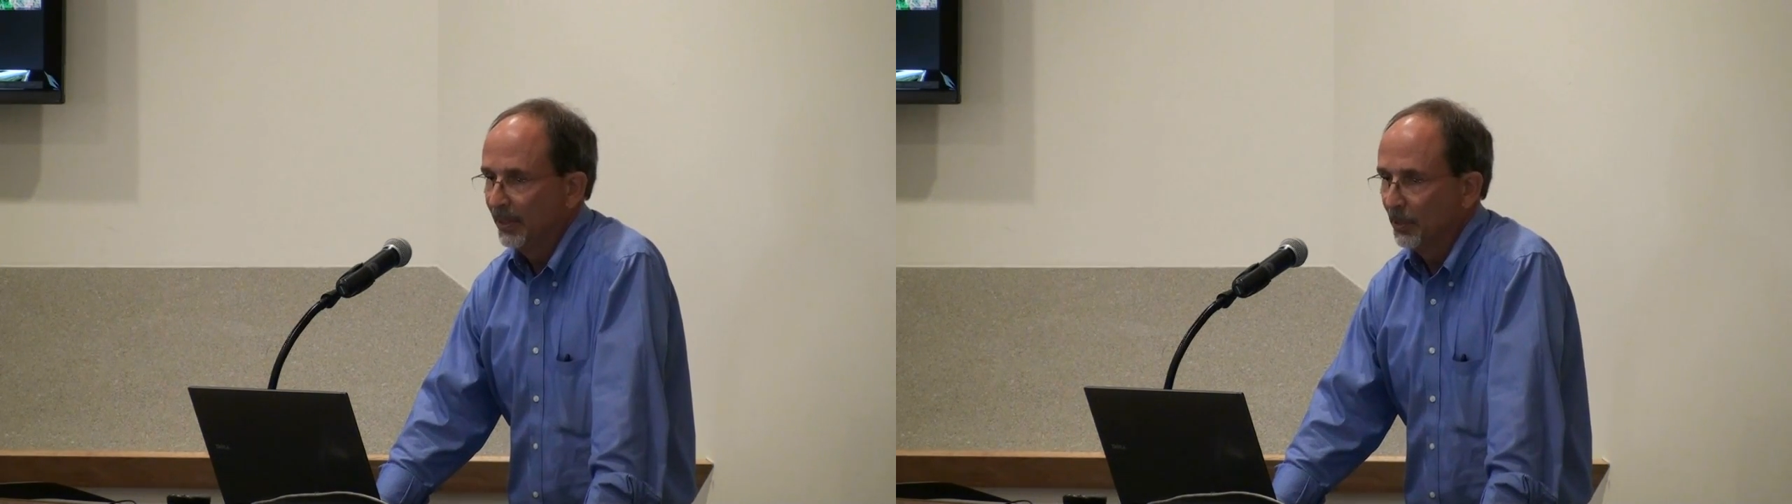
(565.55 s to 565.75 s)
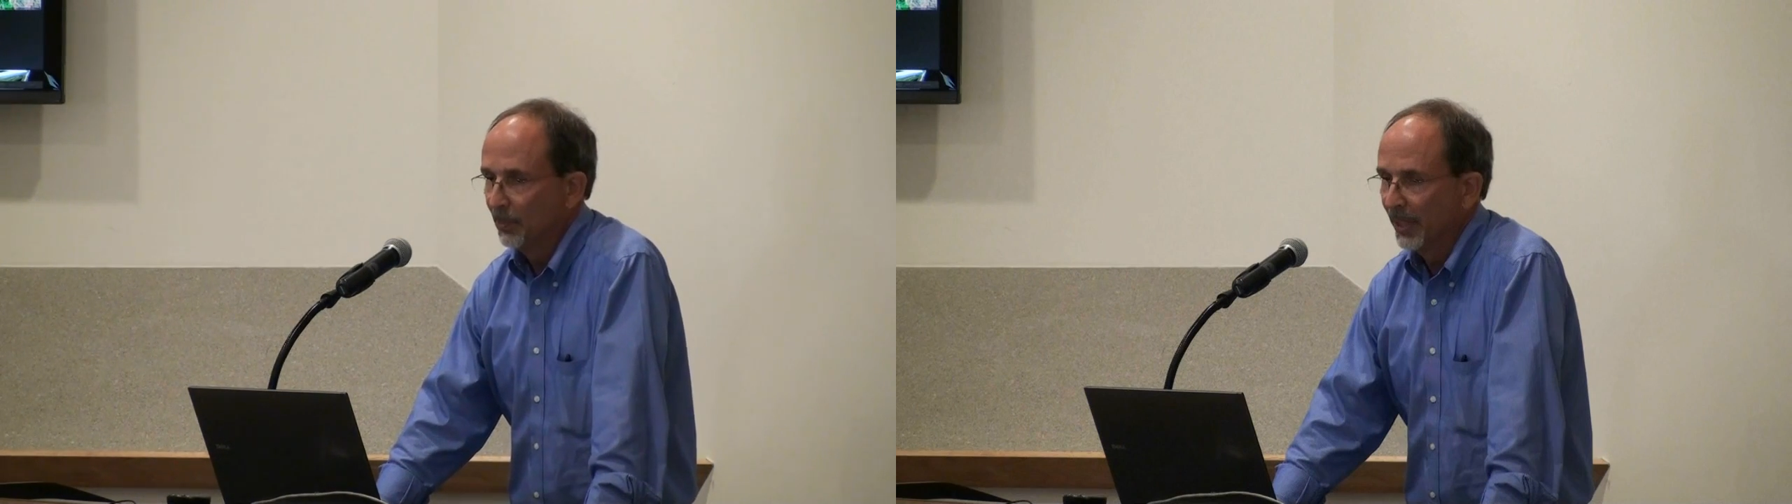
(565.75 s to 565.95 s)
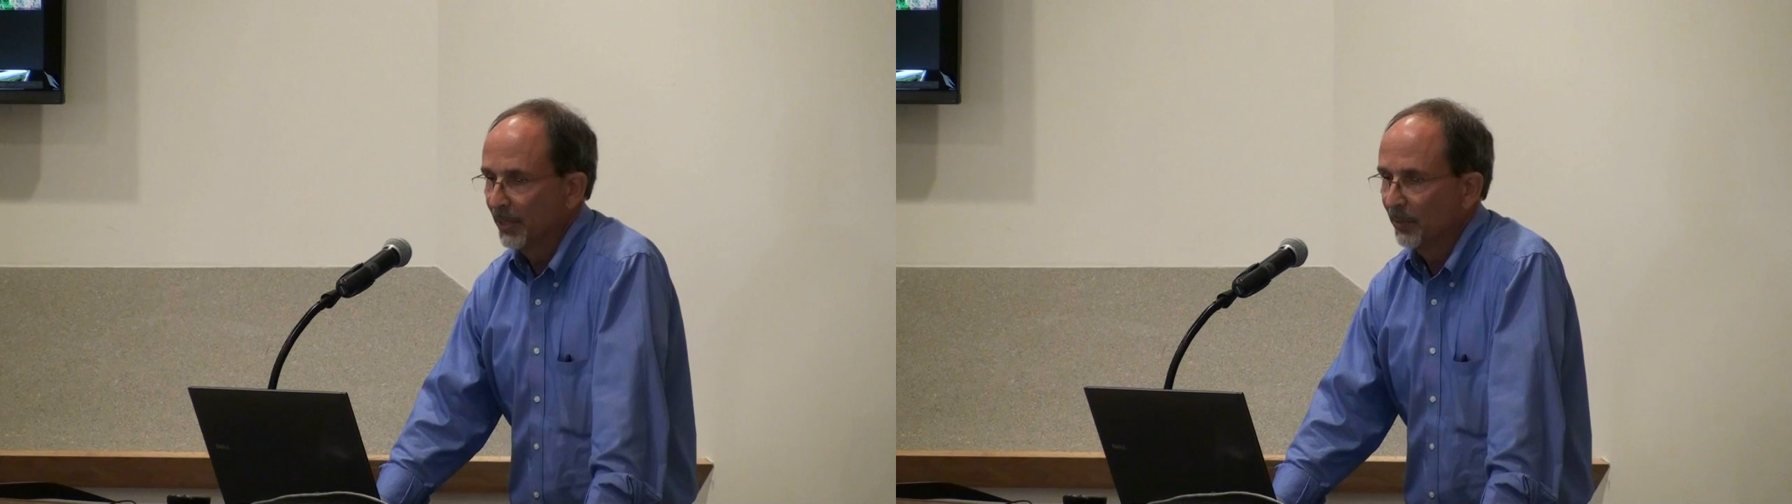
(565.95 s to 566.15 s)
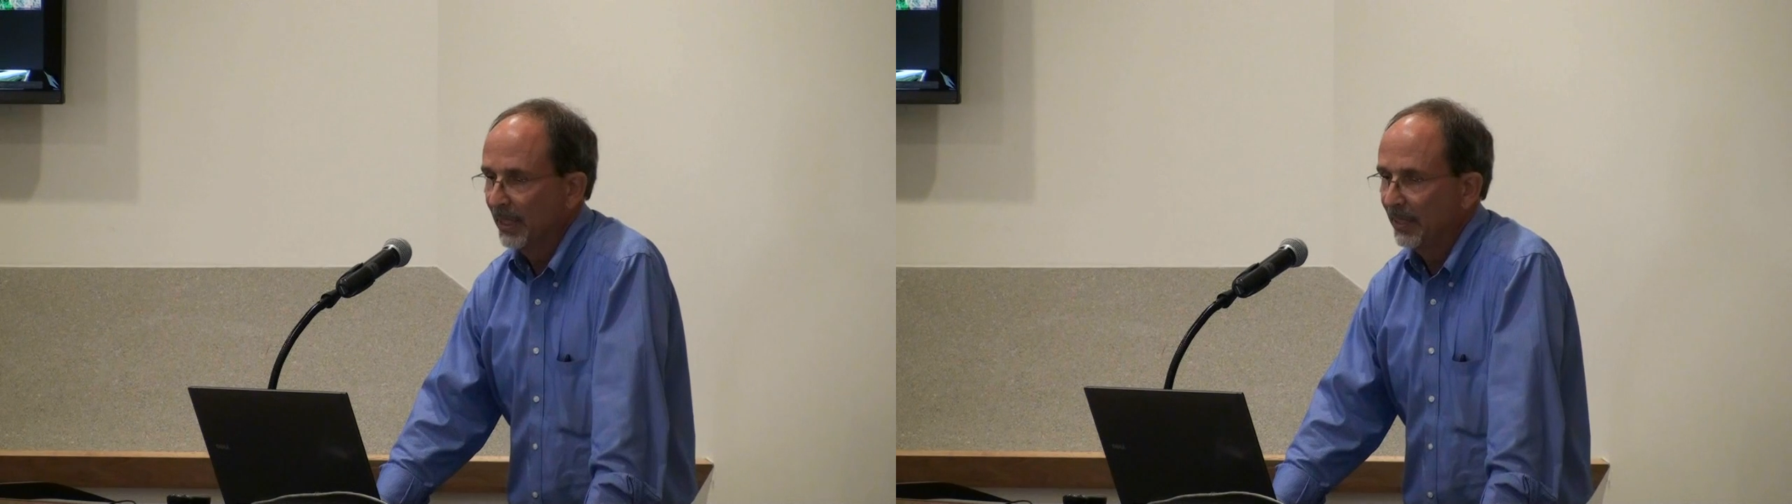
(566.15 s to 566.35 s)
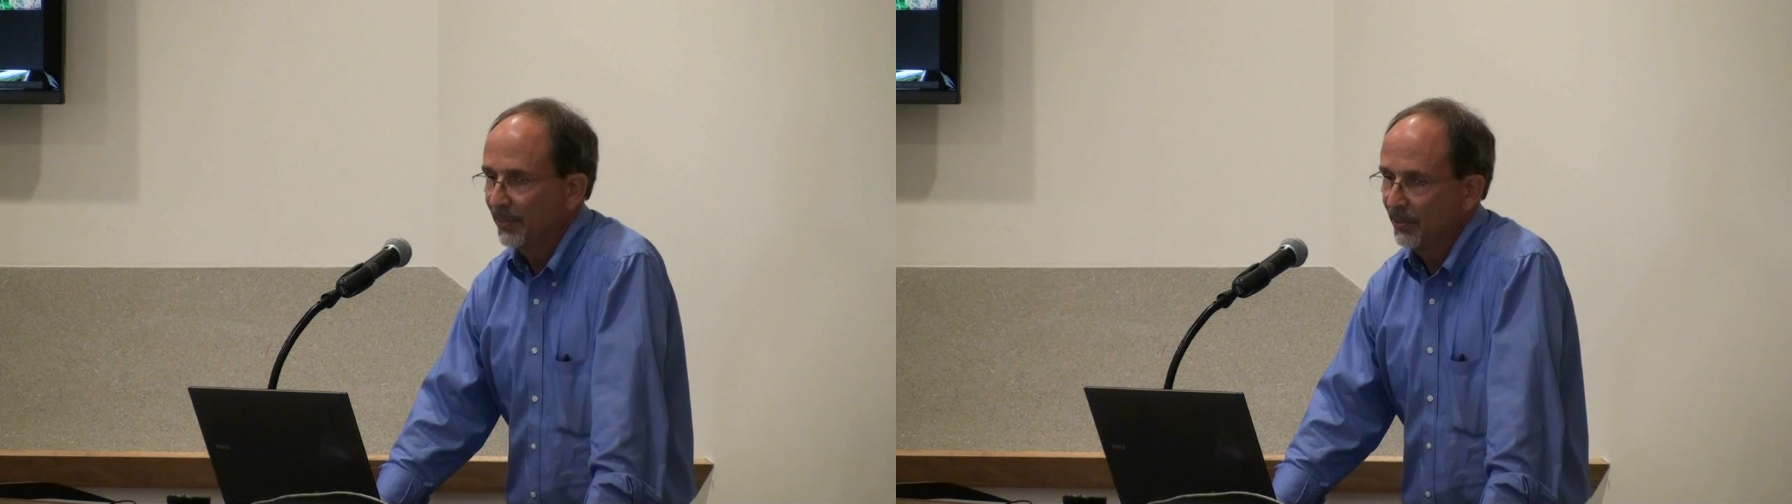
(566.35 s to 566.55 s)
This bright
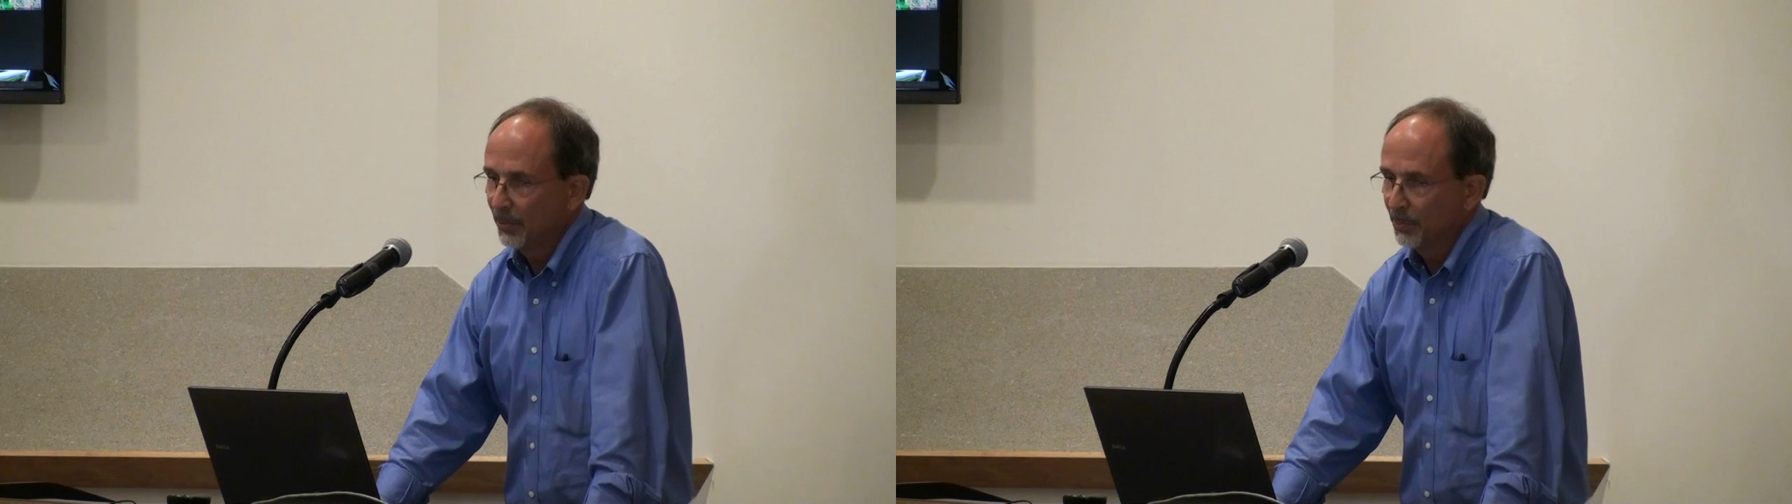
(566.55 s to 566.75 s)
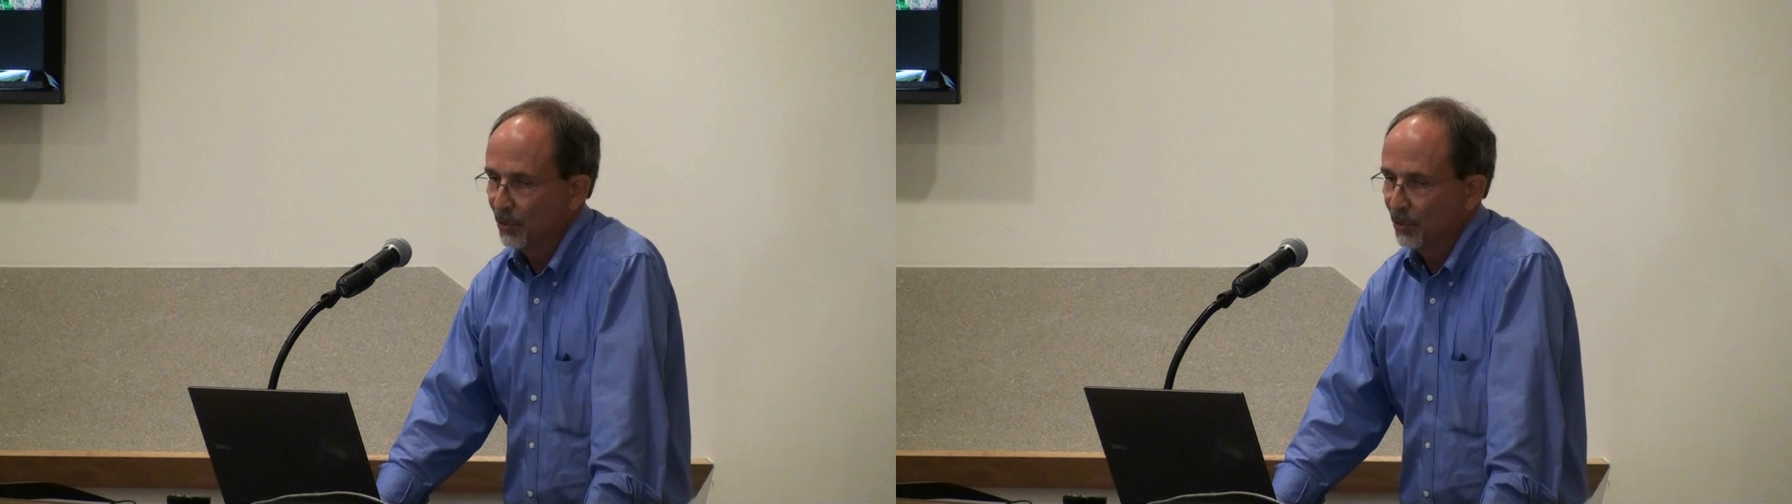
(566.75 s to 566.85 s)
green is the